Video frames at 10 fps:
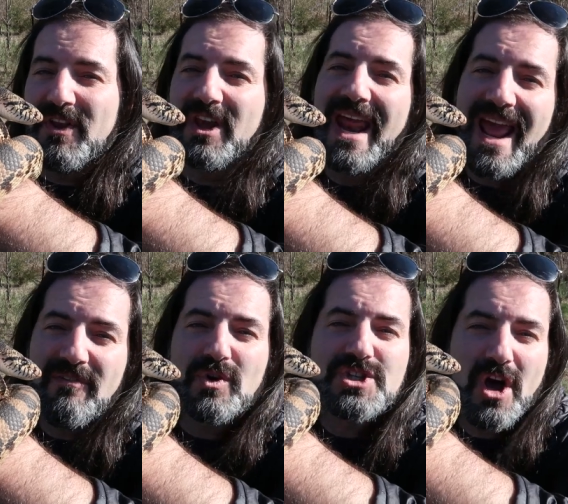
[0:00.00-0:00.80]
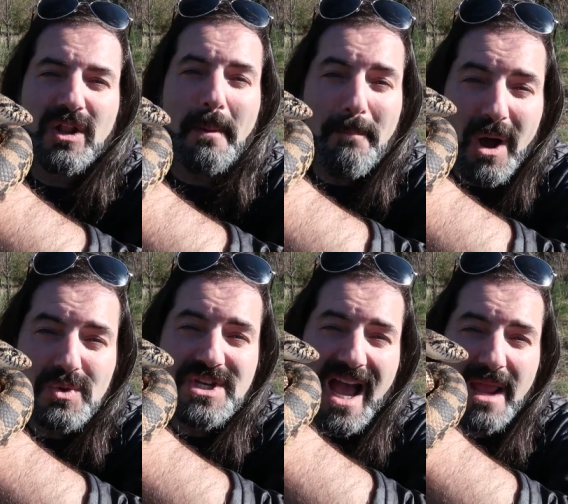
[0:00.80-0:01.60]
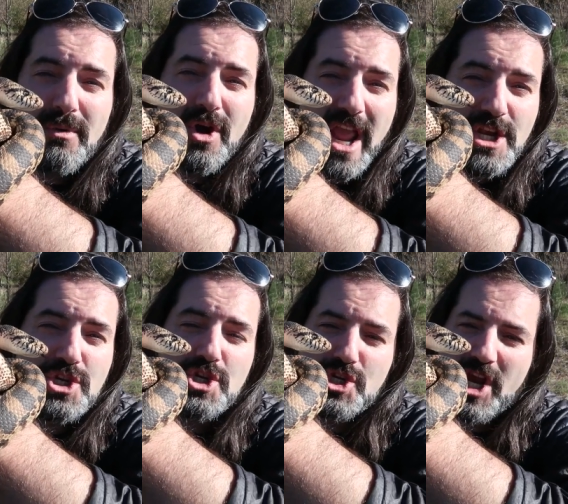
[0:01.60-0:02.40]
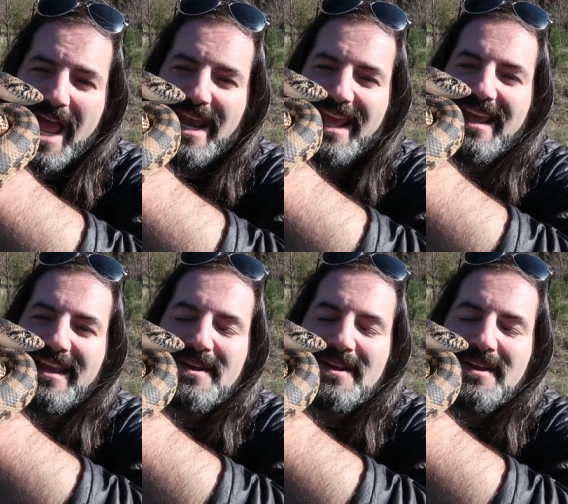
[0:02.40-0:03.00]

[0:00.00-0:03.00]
They're gonna have what's called a post-hibernation shed.